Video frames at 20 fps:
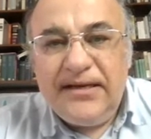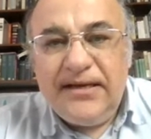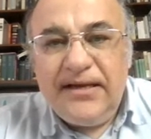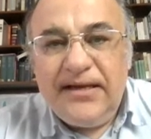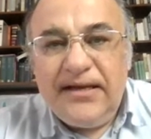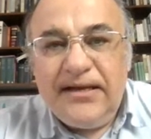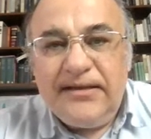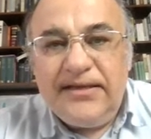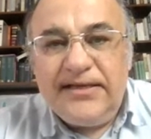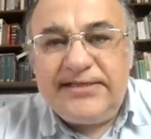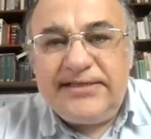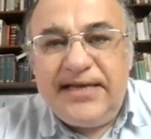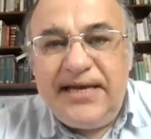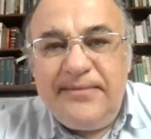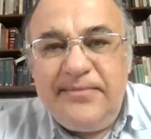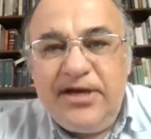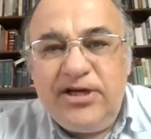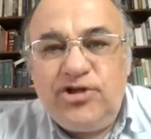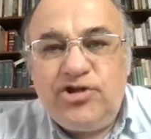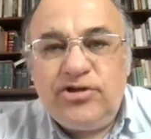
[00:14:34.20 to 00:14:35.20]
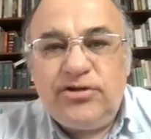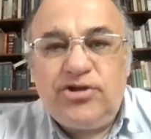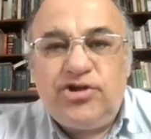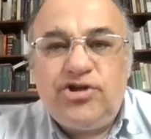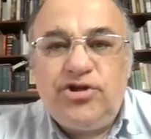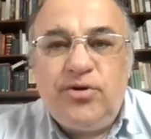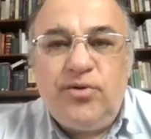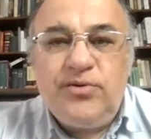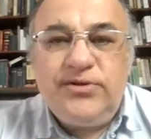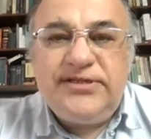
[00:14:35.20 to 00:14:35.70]
This image
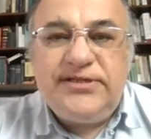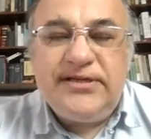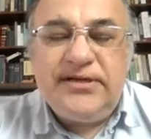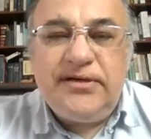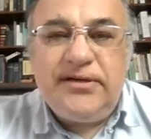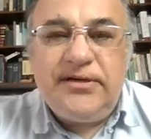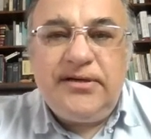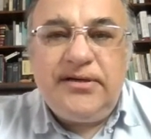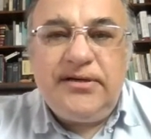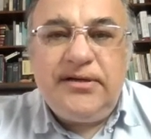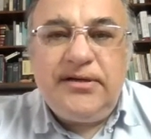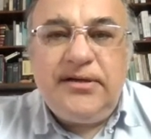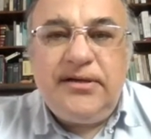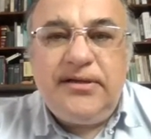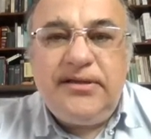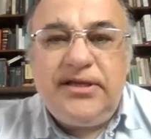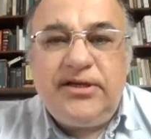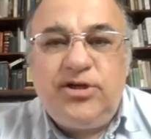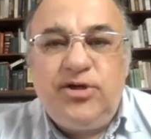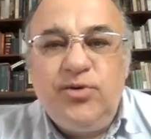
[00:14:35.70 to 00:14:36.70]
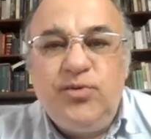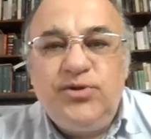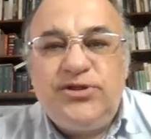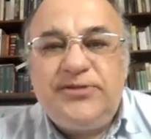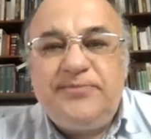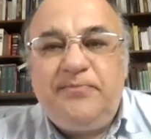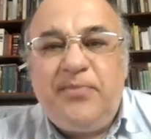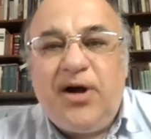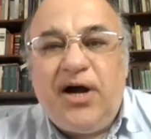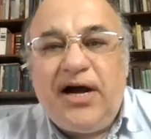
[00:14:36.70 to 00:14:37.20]
shows the 2
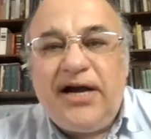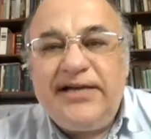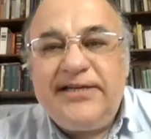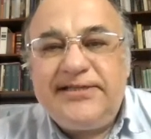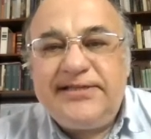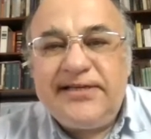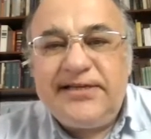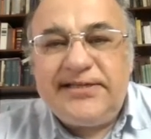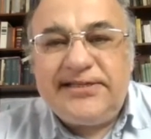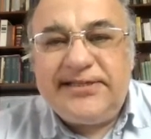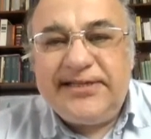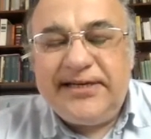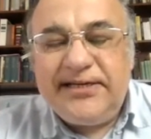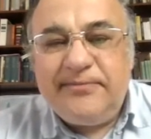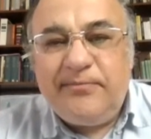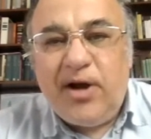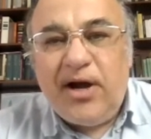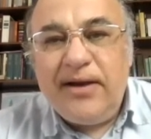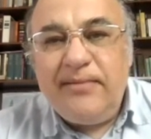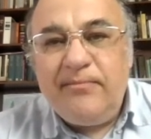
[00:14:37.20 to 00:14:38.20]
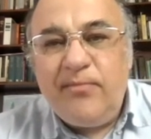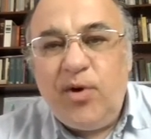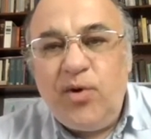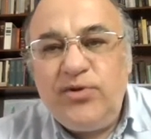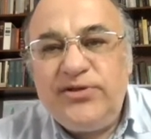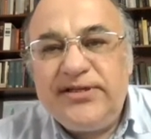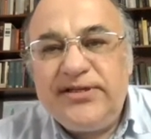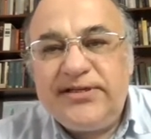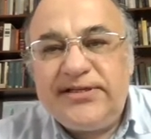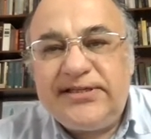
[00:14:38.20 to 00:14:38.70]
spies sent by
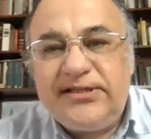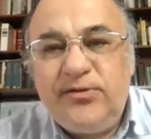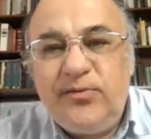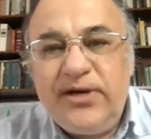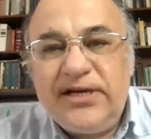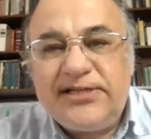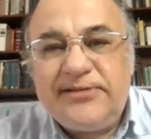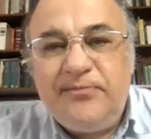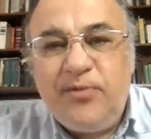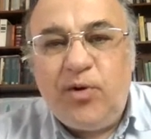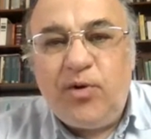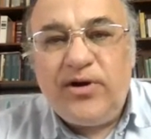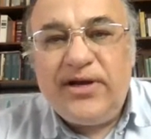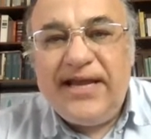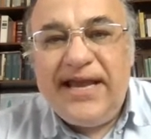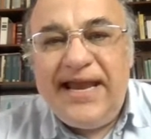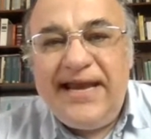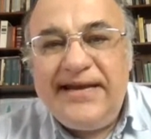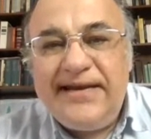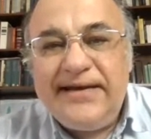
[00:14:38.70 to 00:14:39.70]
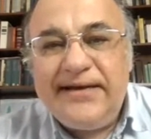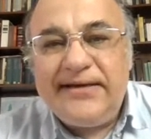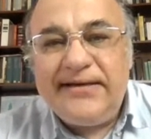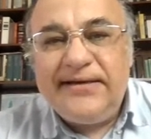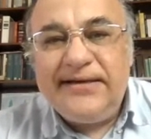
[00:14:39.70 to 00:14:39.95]
Moses to explore Canaan